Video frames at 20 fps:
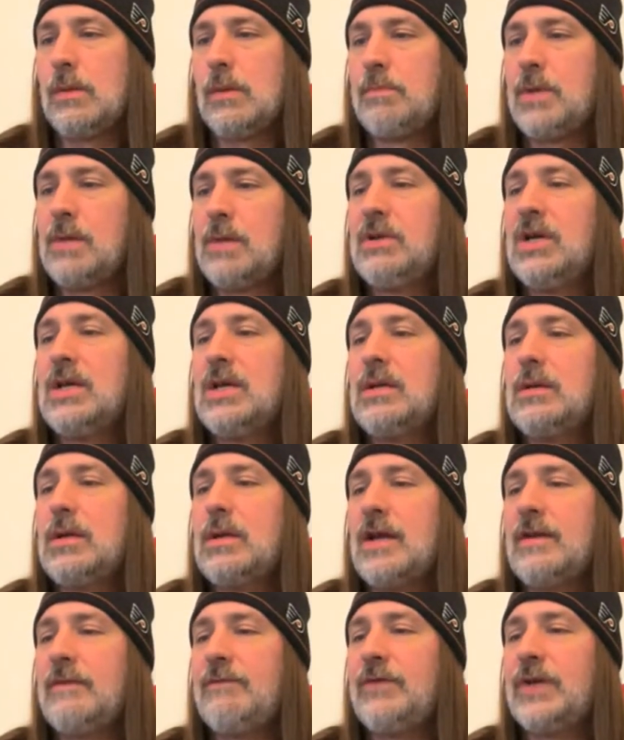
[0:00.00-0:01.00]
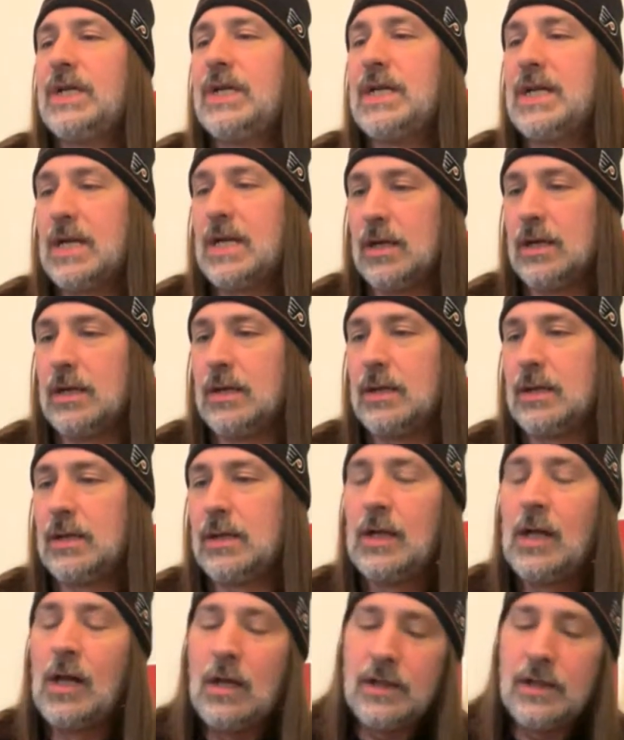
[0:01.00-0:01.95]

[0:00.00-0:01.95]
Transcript: Pumpkin and vanilla.